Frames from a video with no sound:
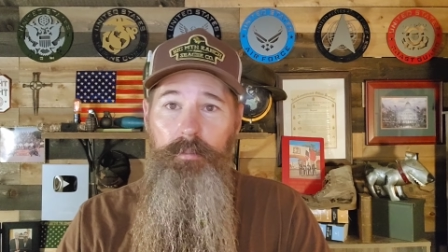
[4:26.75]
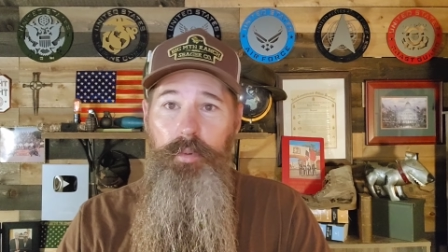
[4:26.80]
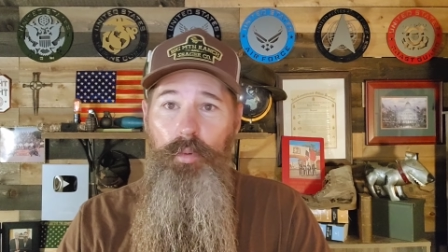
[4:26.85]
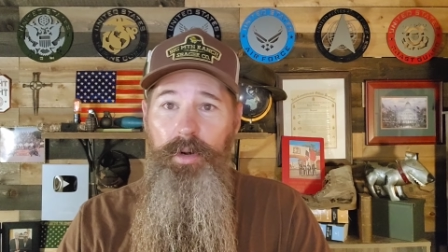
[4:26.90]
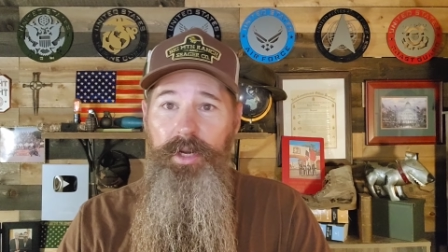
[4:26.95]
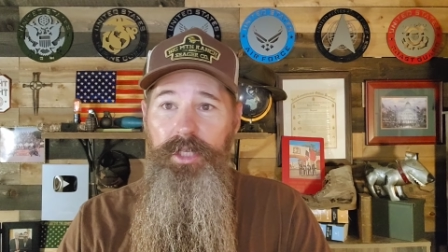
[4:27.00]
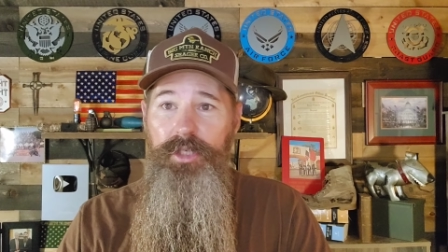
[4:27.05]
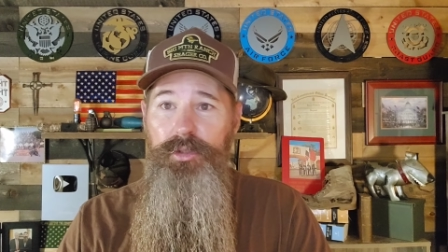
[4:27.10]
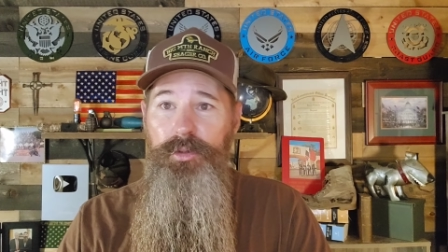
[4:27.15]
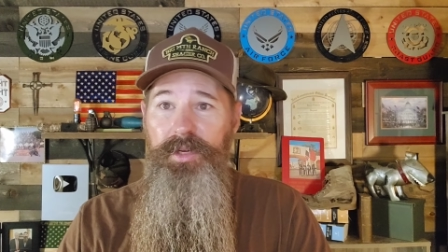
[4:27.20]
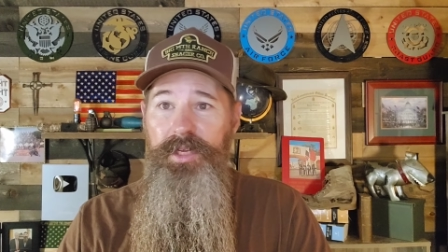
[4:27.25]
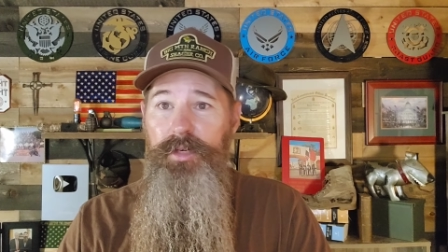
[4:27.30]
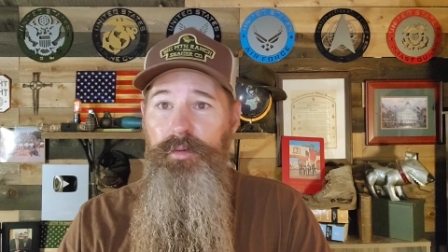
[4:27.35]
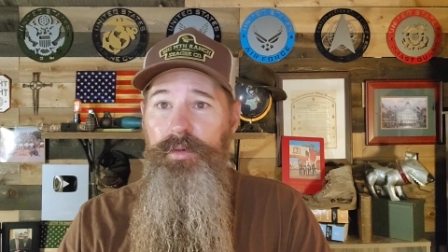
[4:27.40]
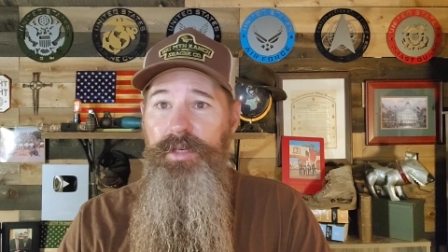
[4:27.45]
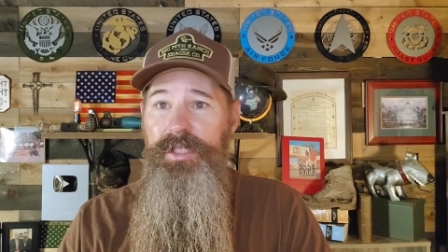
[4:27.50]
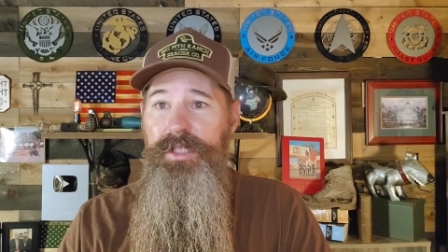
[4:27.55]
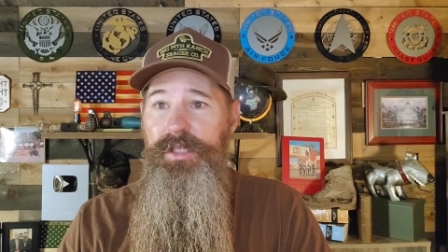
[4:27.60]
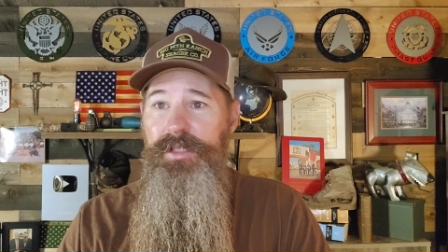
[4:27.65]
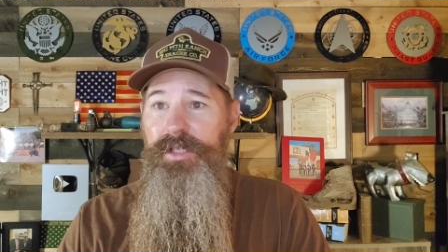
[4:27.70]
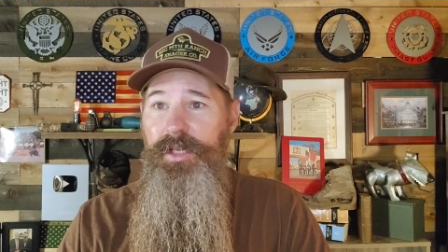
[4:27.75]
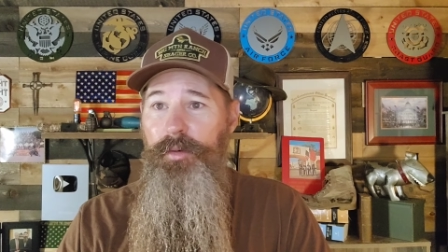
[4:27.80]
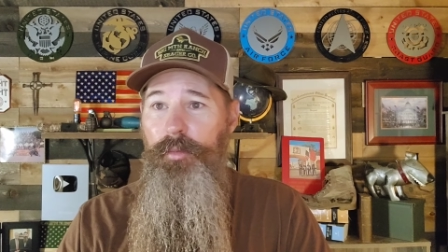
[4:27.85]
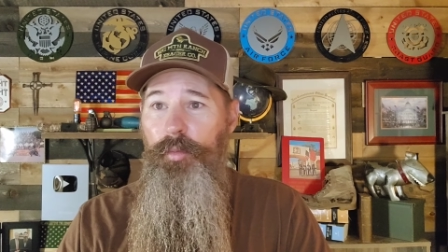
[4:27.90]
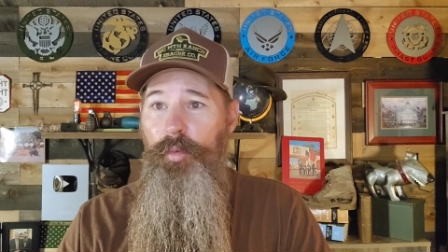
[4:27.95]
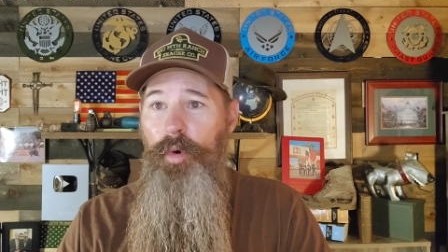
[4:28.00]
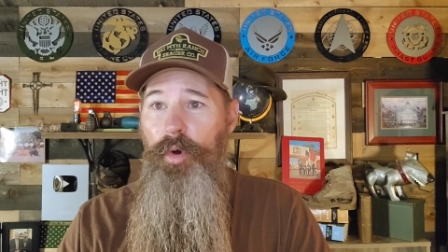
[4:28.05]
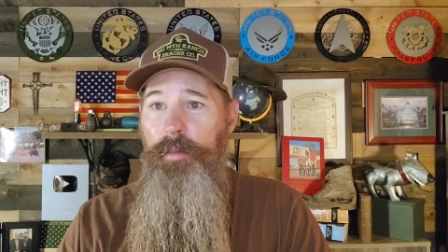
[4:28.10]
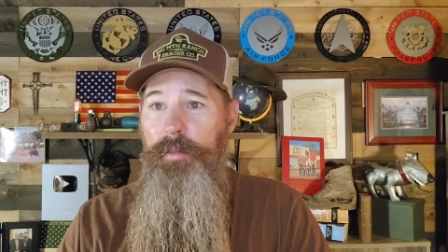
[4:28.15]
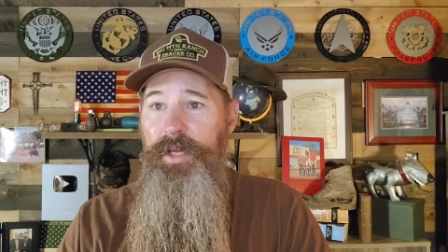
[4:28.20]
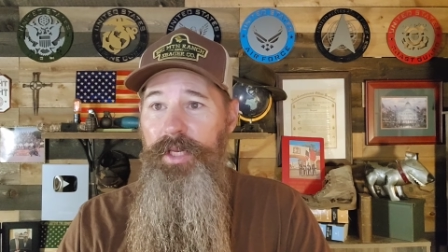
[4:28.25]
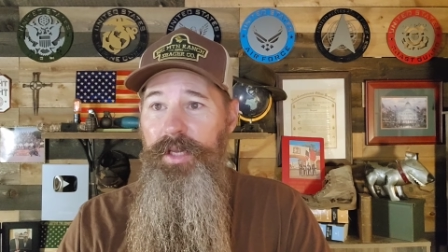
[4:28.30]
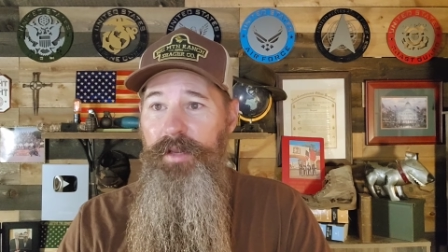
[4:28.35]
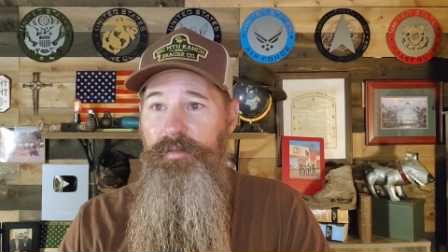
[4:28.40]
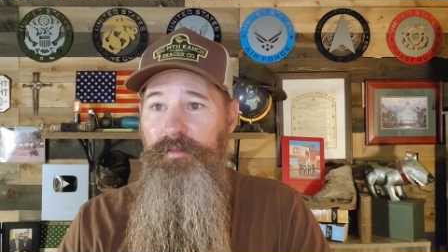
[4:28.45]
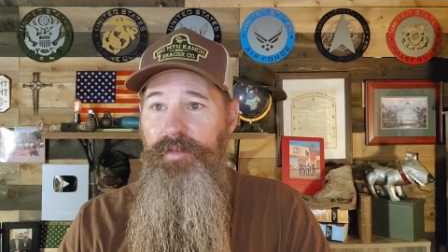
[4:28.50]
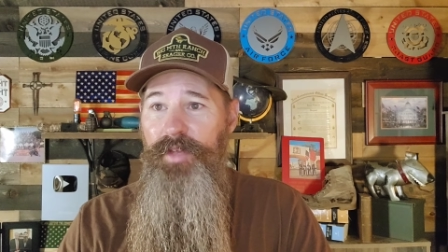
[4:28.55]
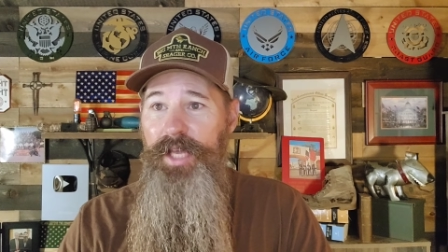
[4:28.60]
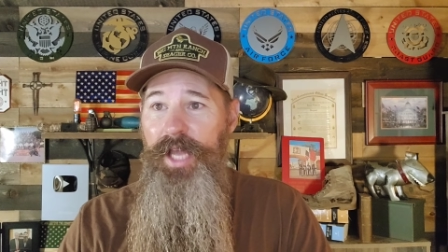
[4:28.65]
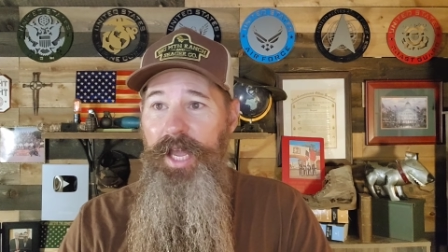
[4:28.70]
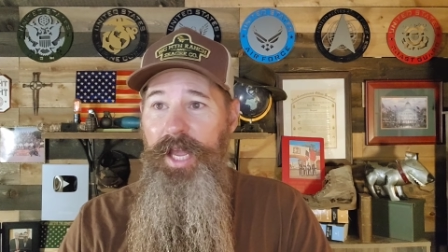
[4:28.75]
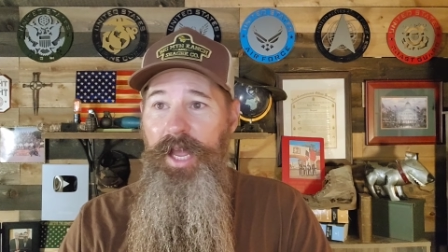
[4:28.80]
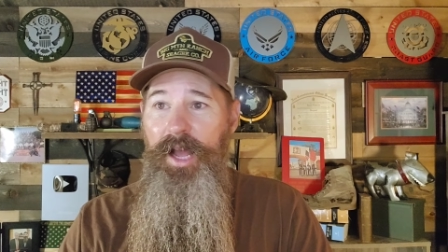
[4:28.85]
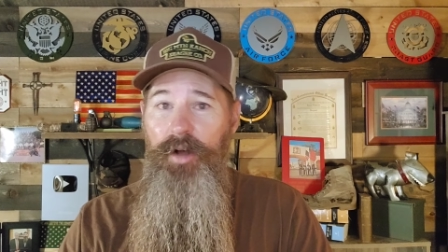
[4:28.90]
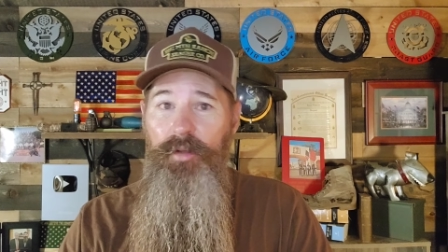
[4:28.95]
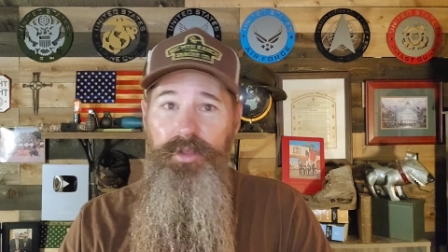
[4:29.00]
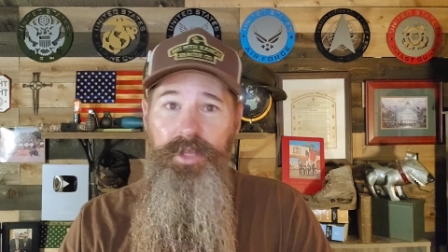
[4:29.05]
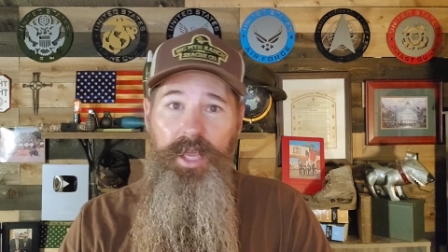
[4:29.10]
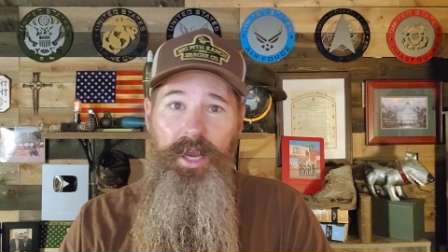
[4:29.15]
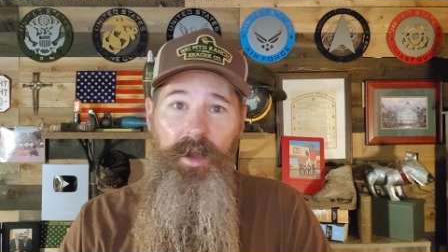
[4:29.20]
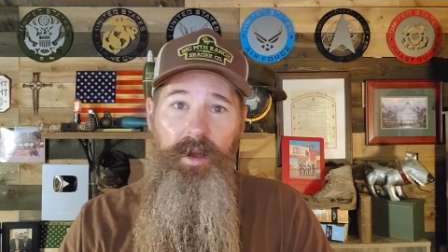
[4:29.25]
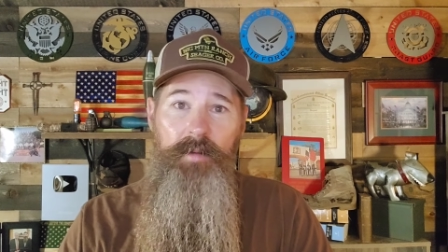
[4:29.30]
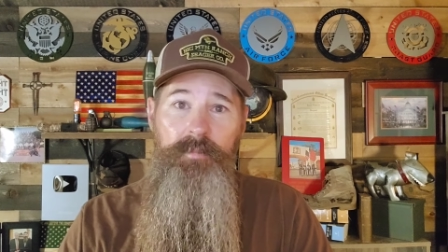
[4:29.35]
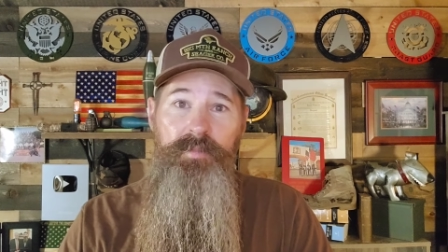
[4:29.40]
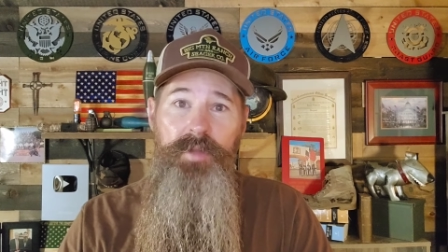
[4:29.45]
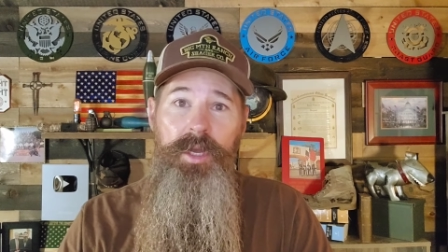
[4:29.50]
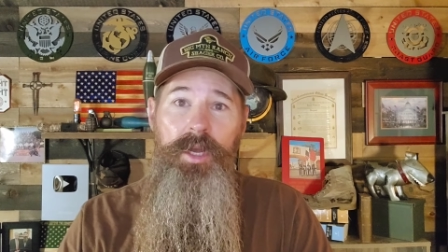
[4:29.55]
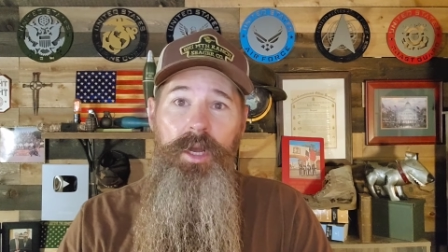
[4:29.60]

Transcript: pointing to increases in enrollment in VA healthcare